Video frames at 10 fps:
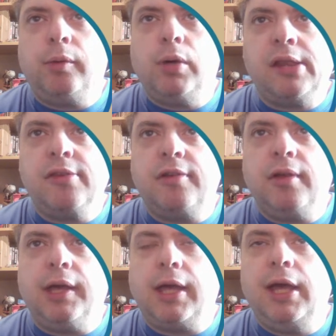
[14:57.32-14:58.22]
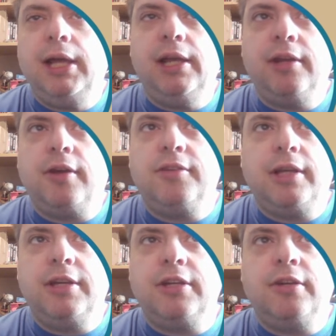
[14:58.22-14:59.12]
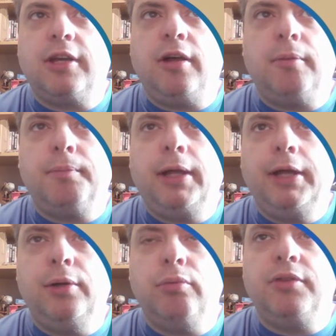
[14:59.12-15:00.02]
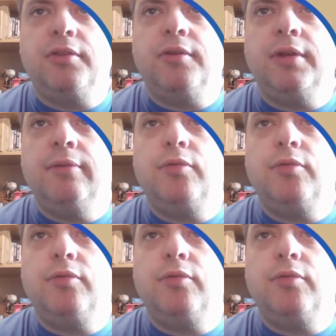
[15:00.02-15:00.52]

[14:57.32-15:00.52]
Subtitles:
ones, like Alien Isolation I can't play, or Resident Evil